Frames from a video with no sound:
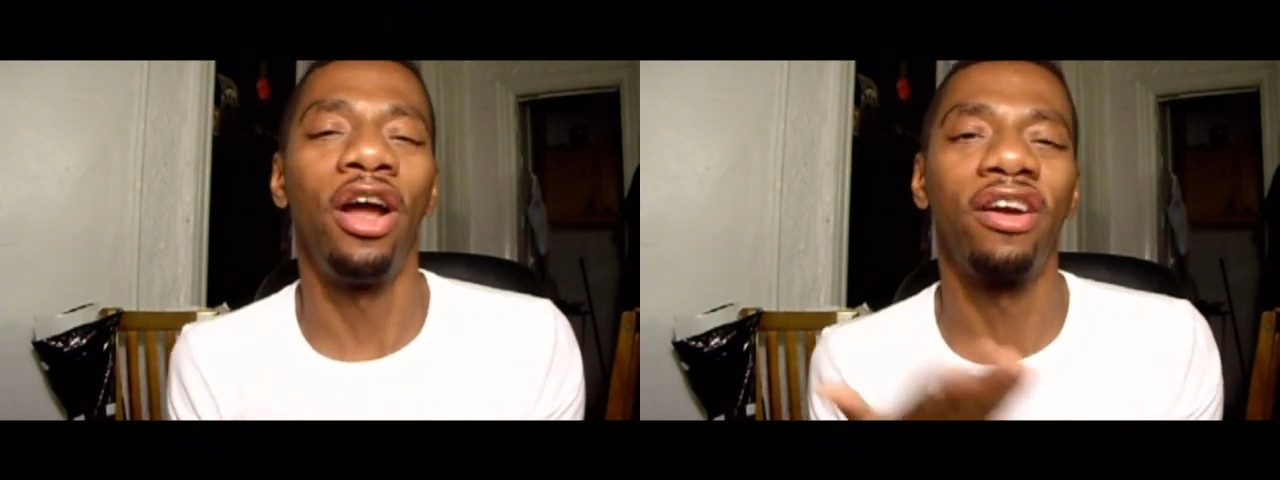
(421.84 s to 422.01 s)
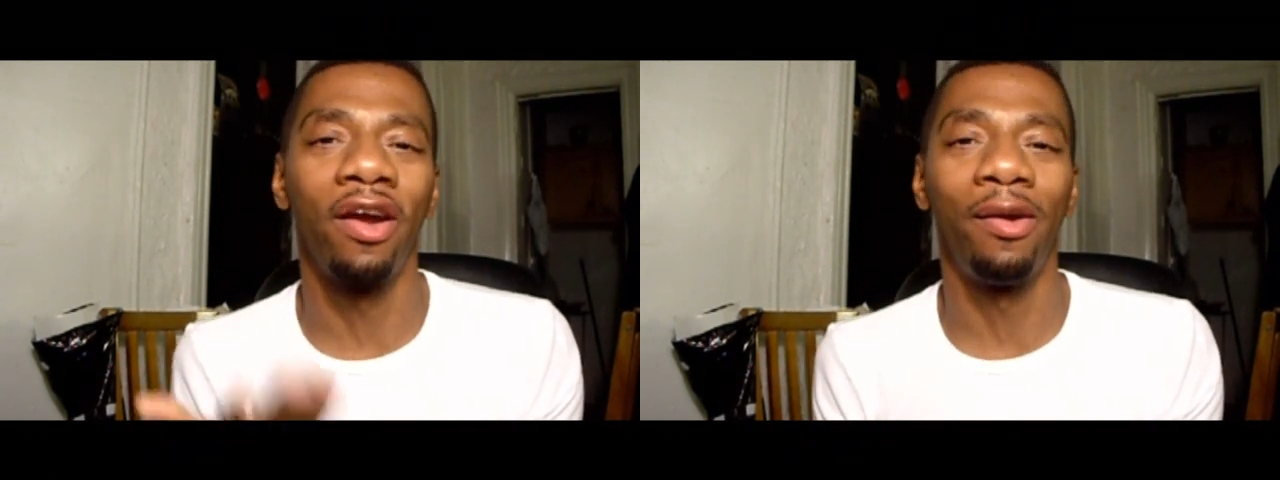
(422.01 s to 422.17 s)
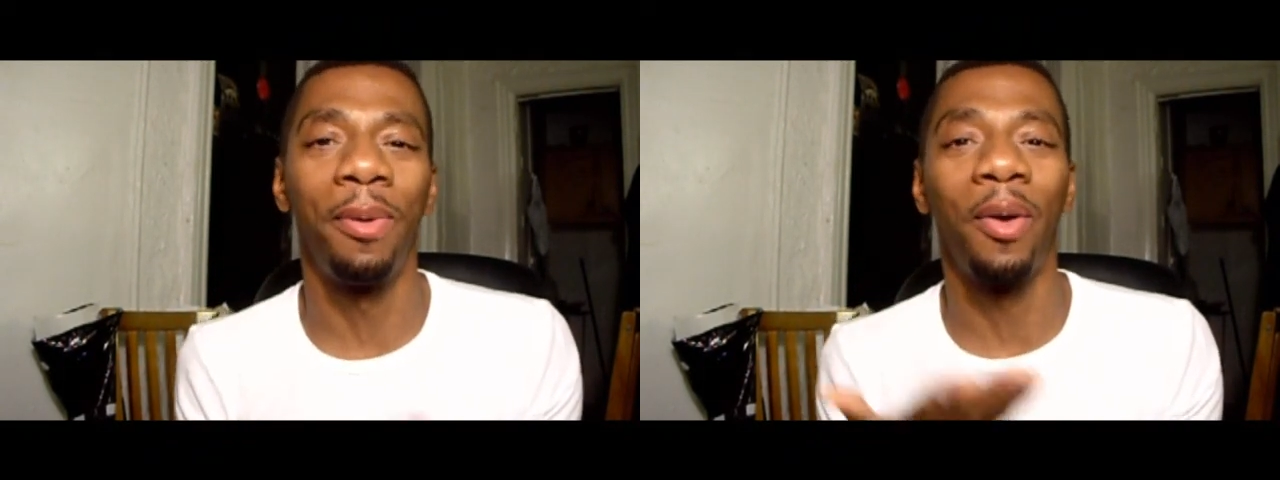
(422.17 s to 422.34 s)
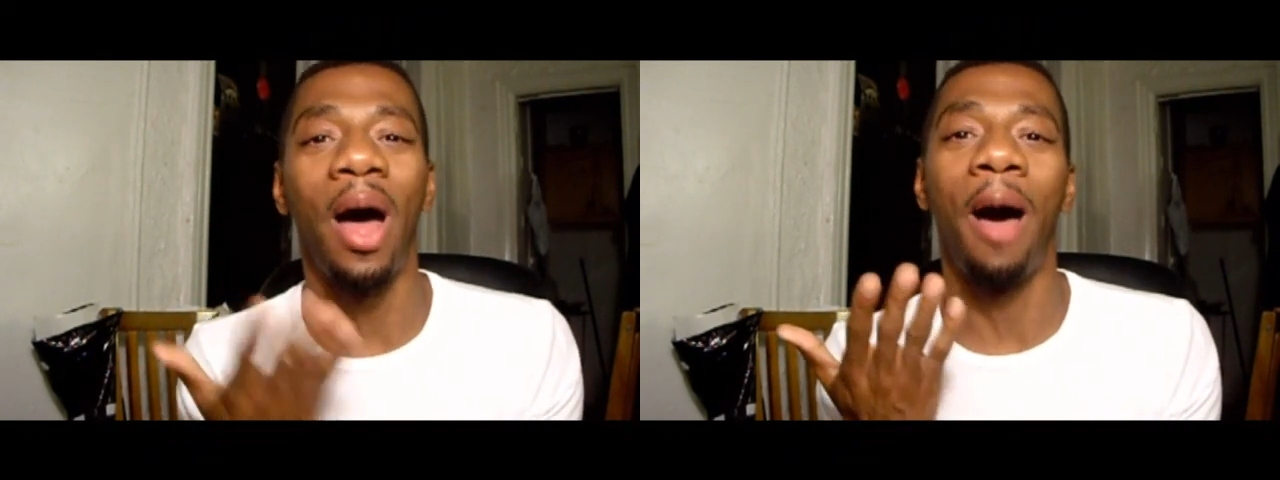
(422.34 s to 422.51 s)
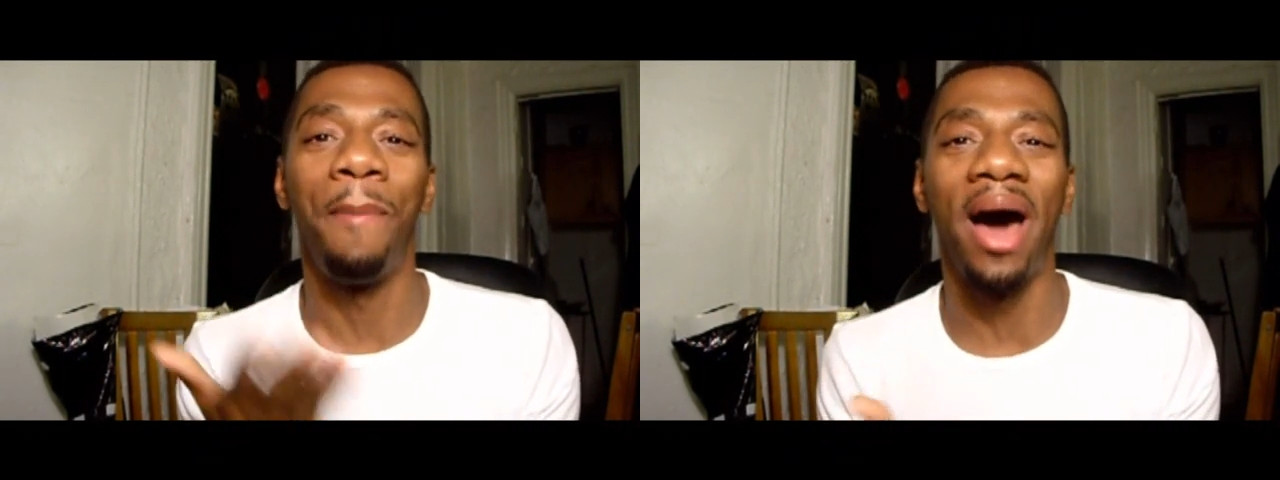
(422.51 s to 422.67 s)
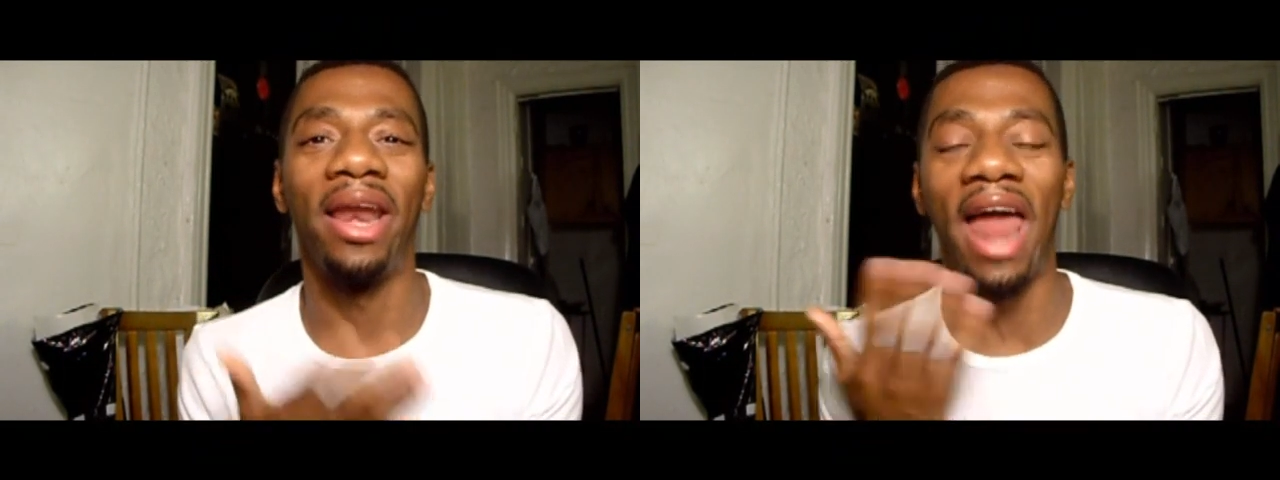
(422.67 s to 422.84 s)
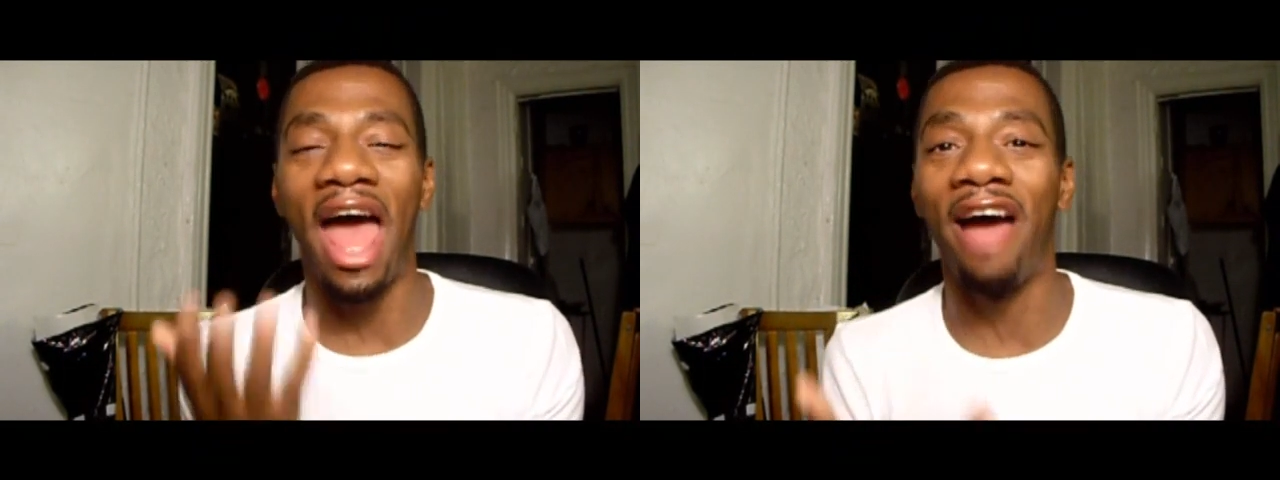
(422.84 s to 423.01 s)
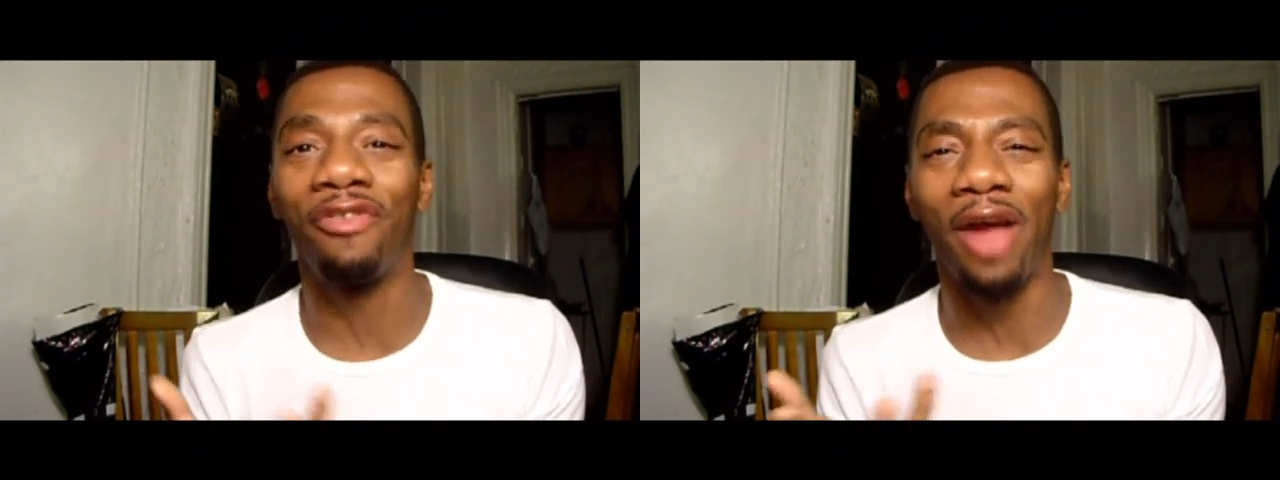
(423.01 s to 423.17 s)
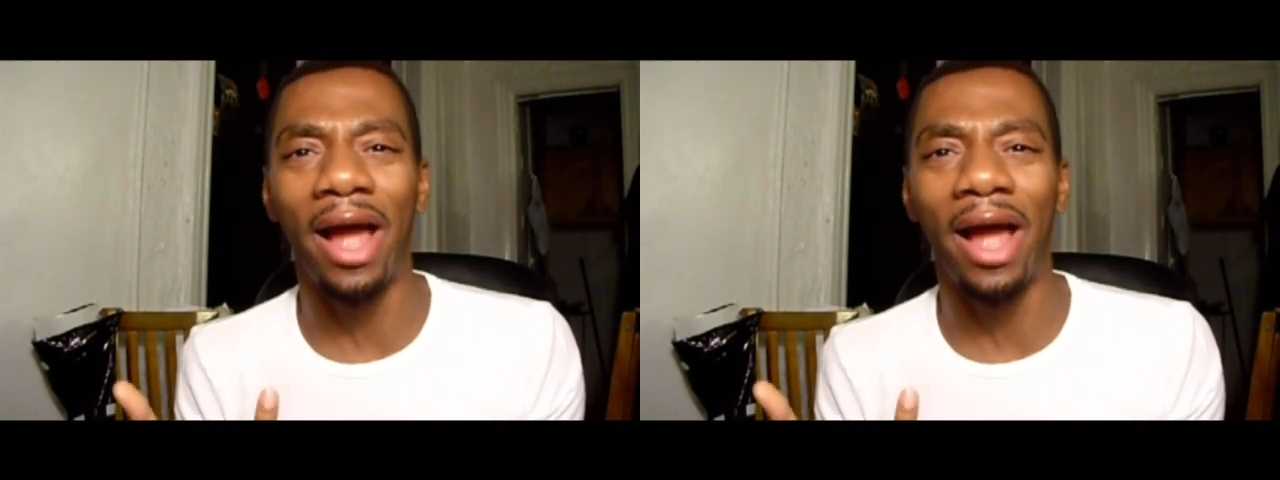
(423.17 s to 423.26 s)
felt uncomfortable about